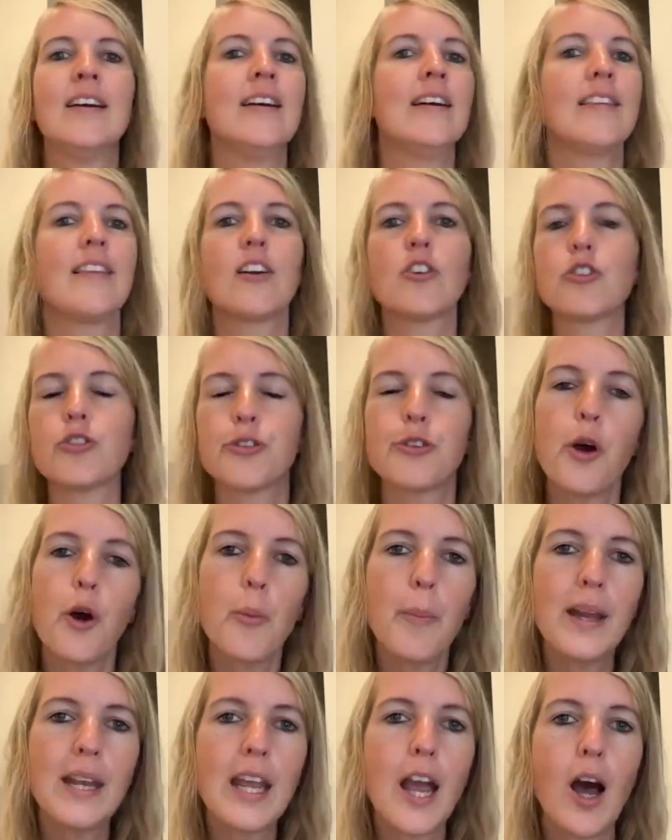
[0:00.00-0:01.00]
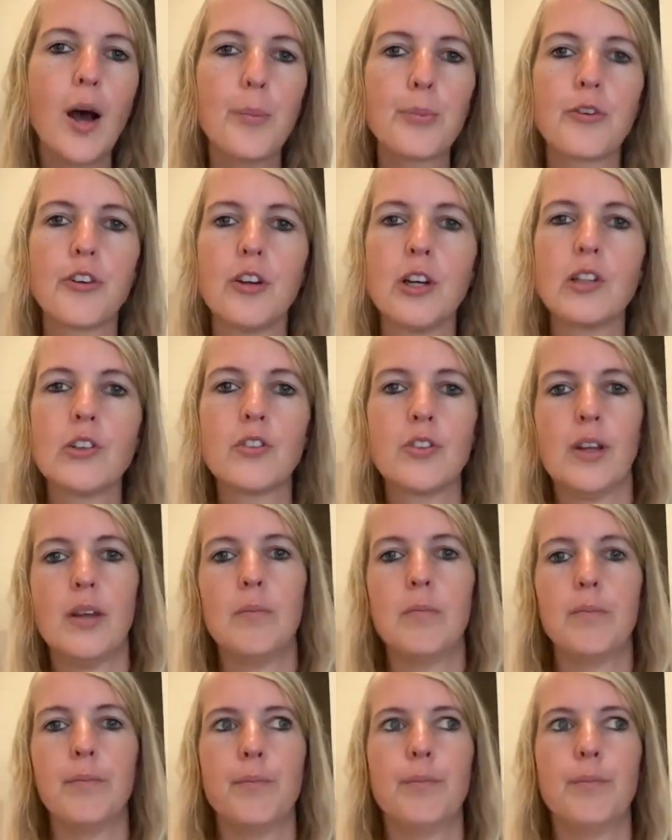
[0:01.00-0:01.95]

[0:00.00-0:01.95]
there's so many options, and